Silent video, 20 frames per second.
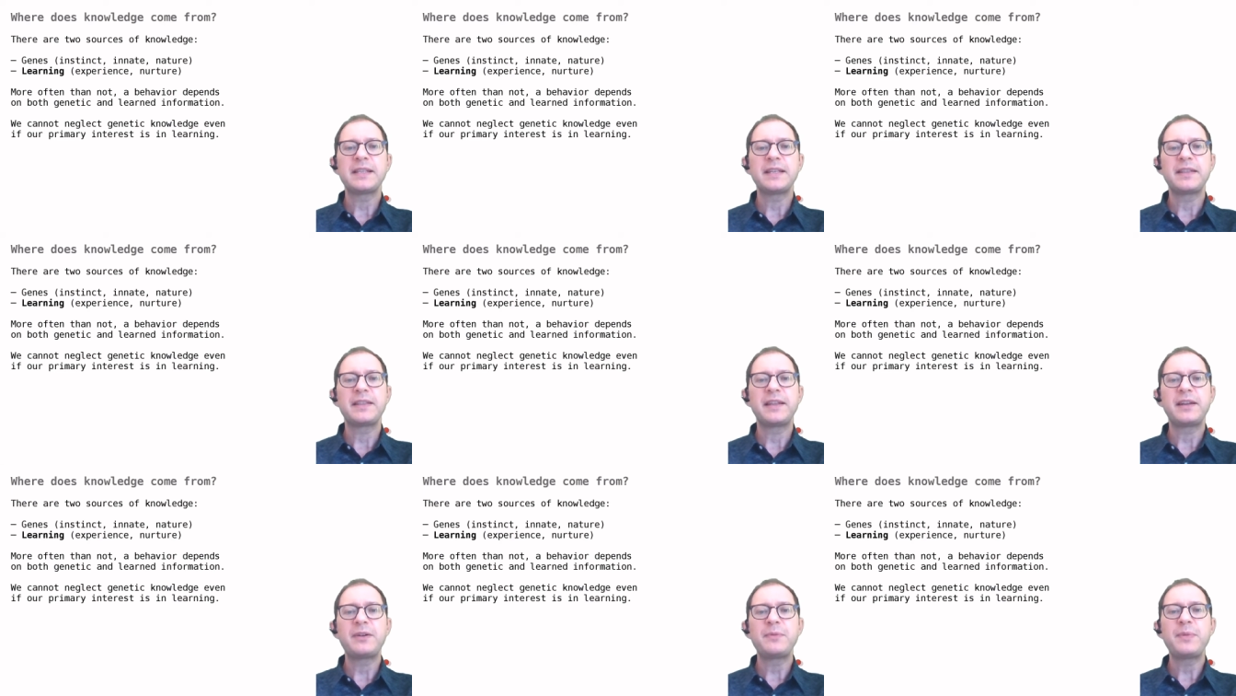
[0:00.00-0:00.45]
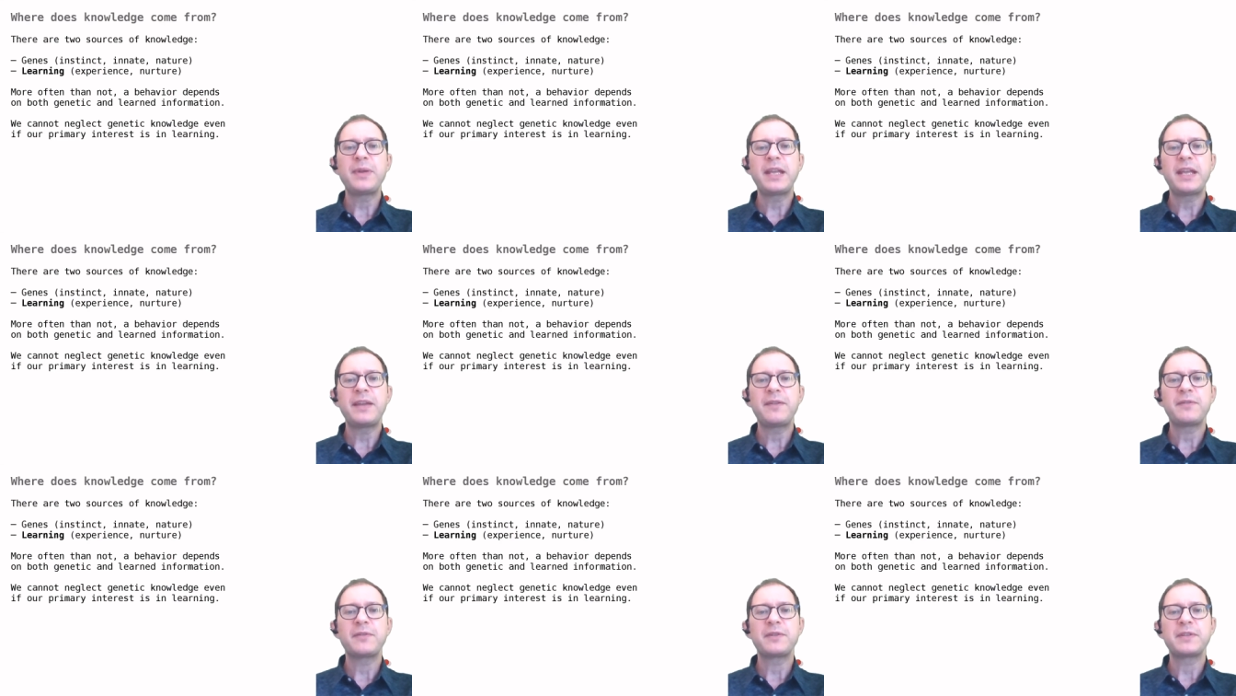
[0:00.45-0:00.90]
that their
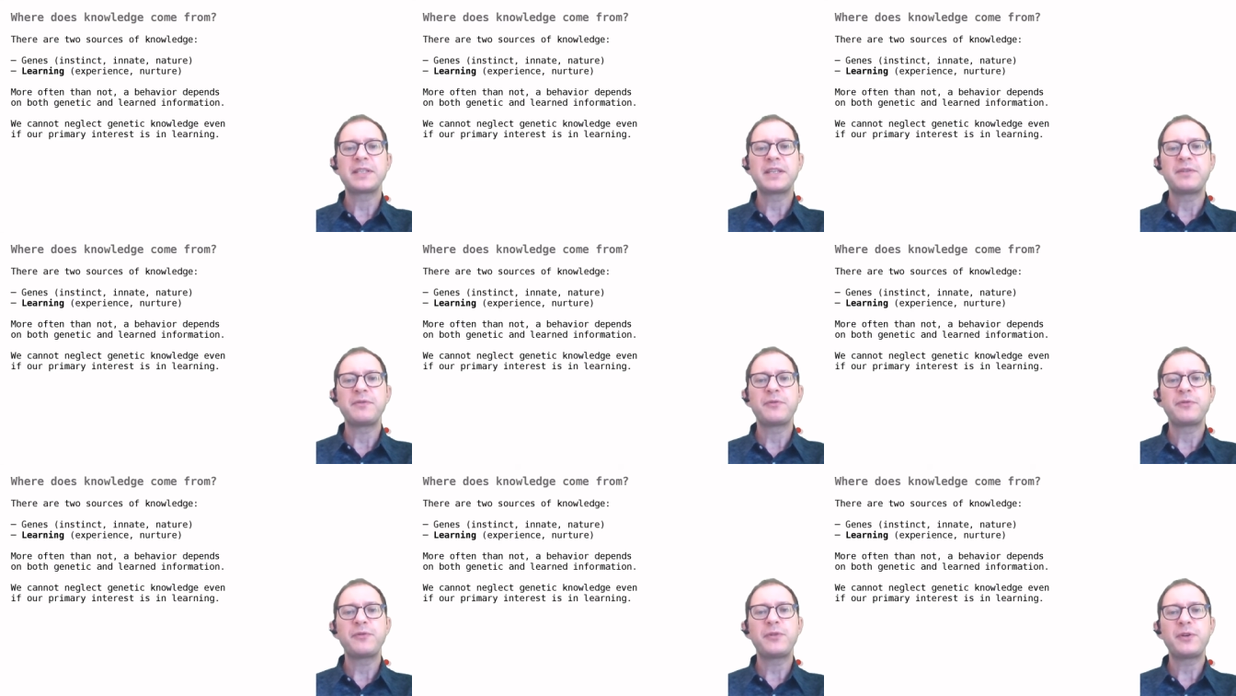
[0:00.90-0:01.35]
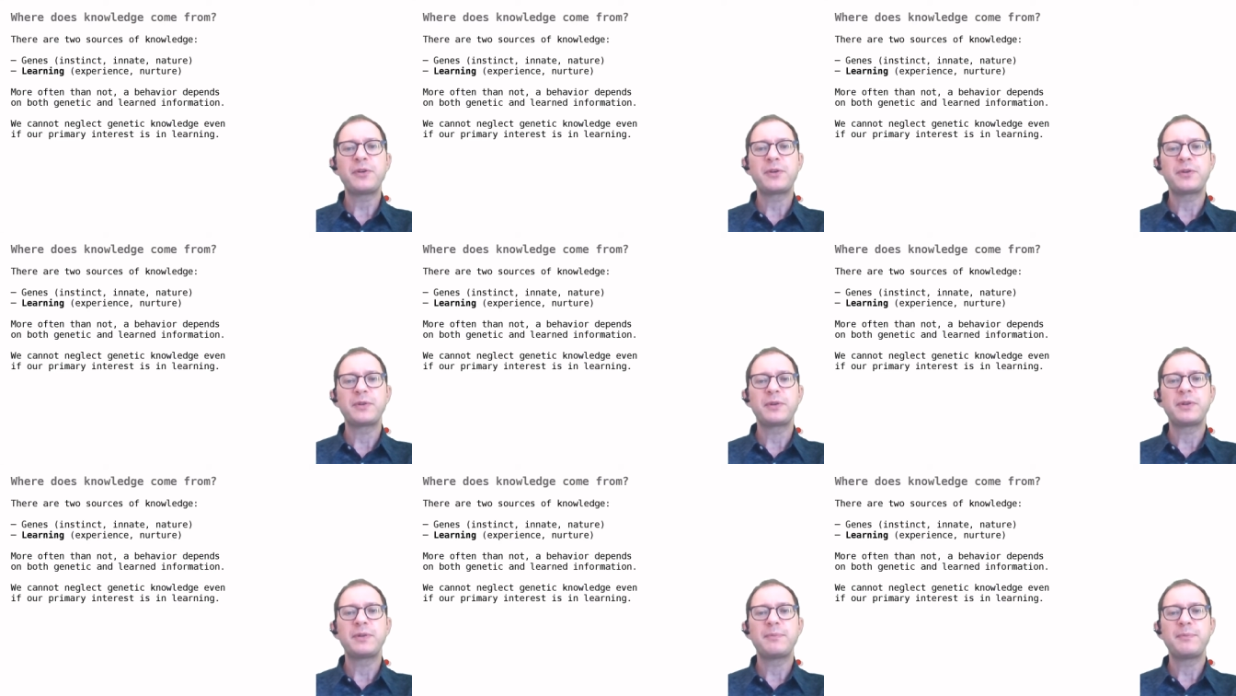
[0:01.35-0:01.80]
behavior is
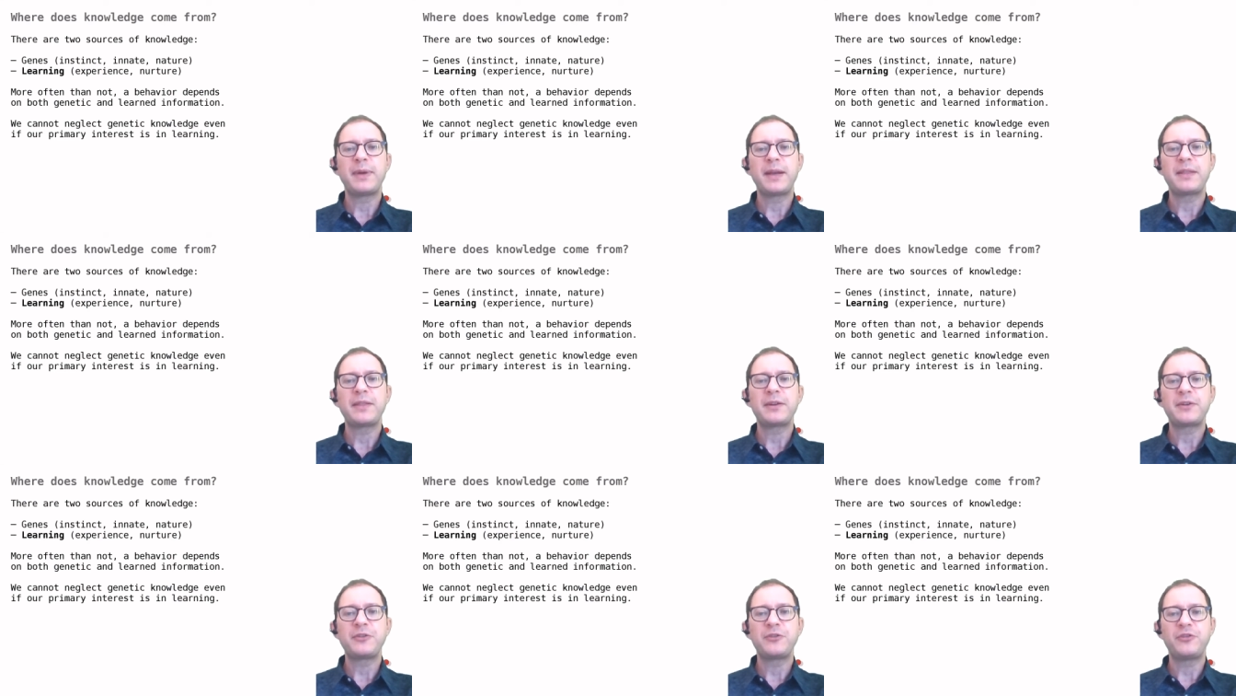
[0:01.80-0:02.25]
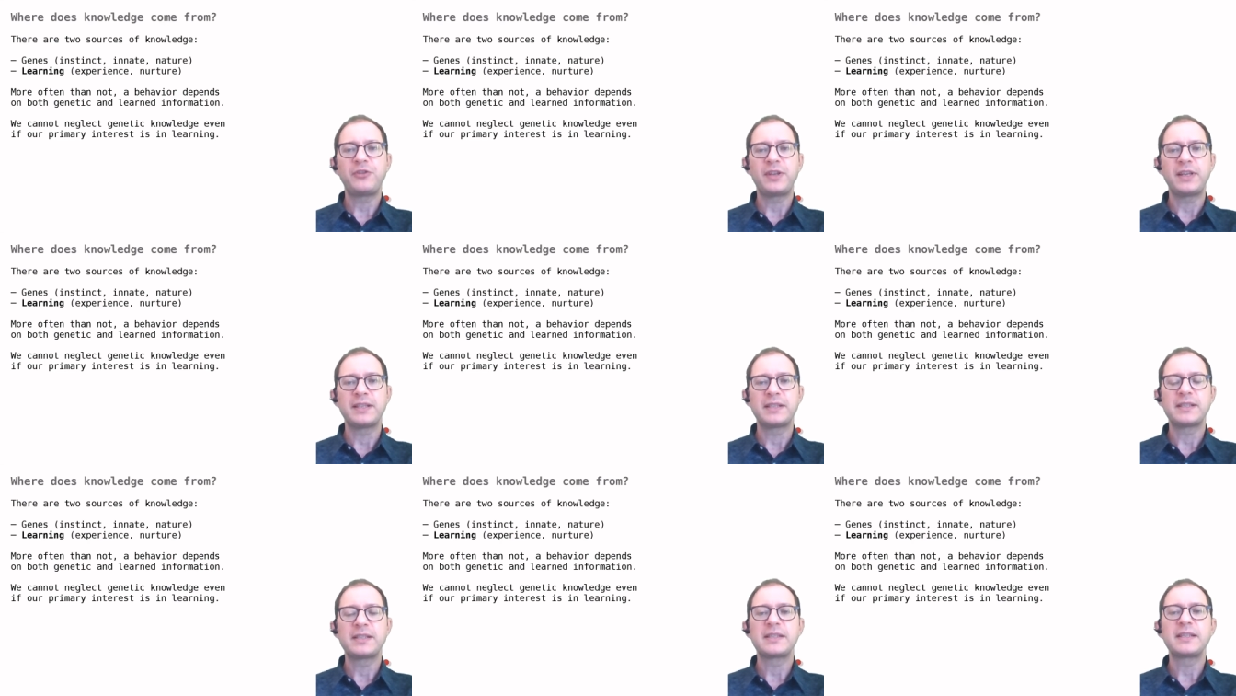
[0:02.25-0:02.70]
informed by their
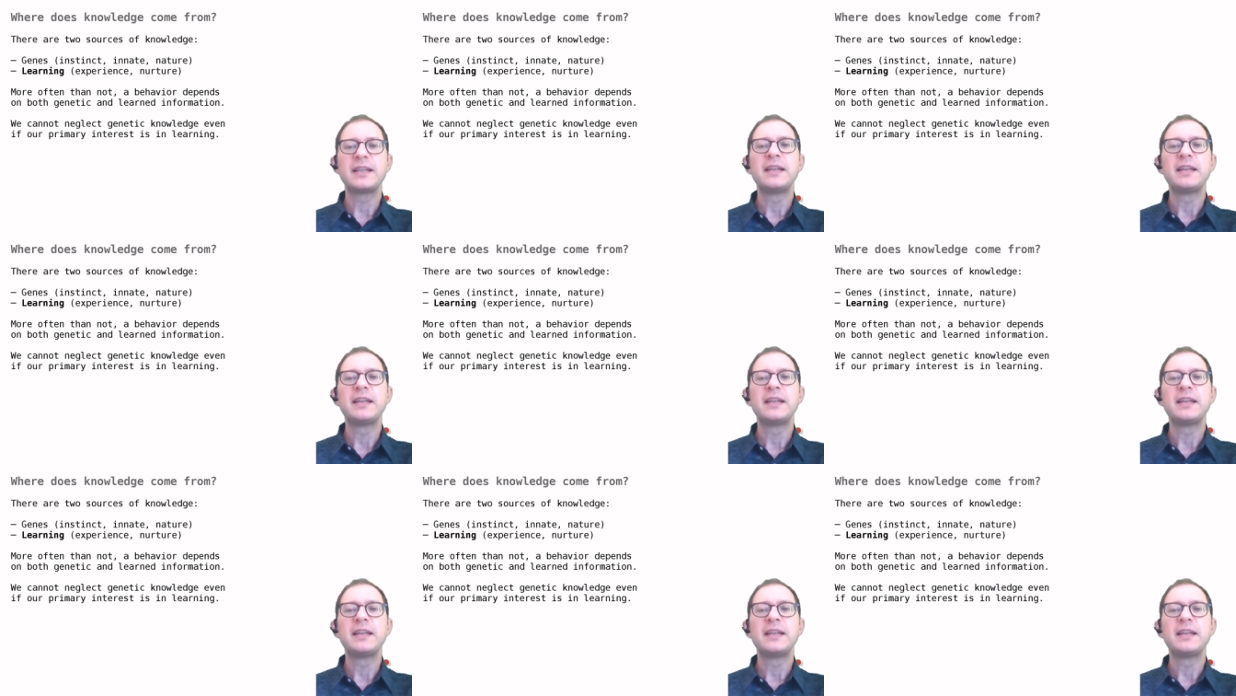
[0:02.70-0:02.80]
genes